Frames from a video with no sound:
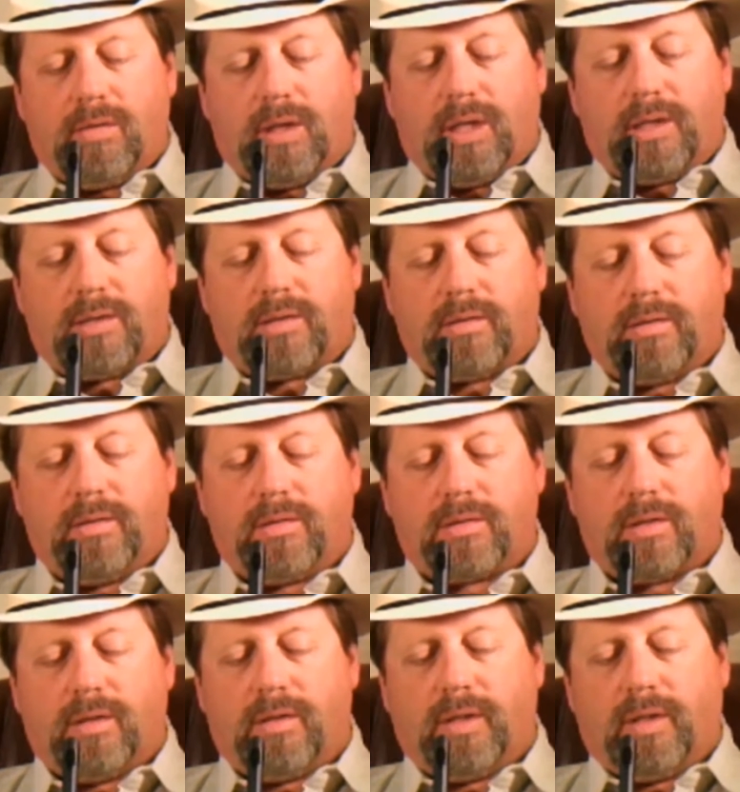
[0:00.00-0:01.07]
a search
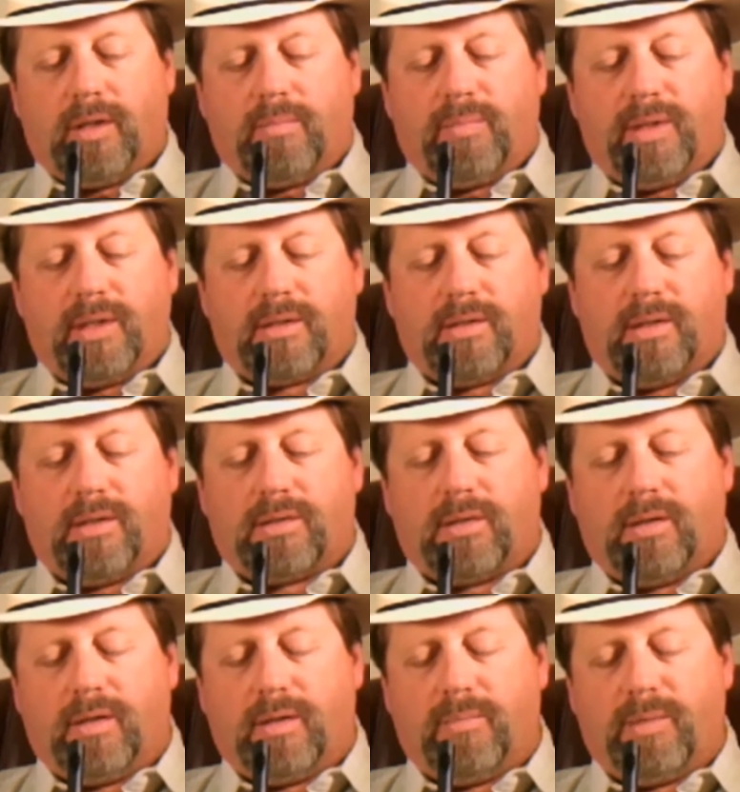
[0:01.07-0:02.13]
on their business
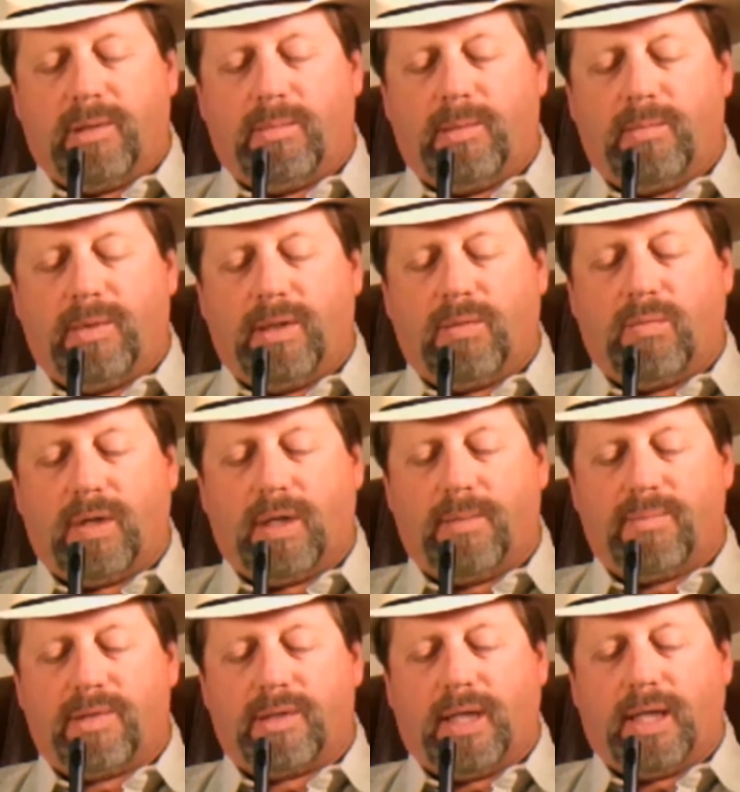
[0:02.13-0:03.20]
on the BBB
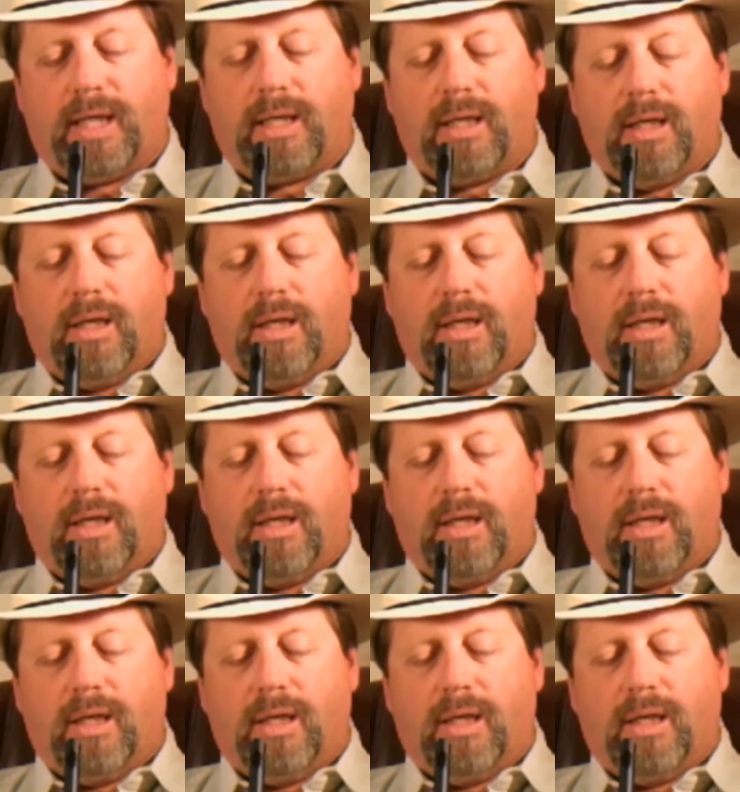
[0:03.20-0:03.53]
website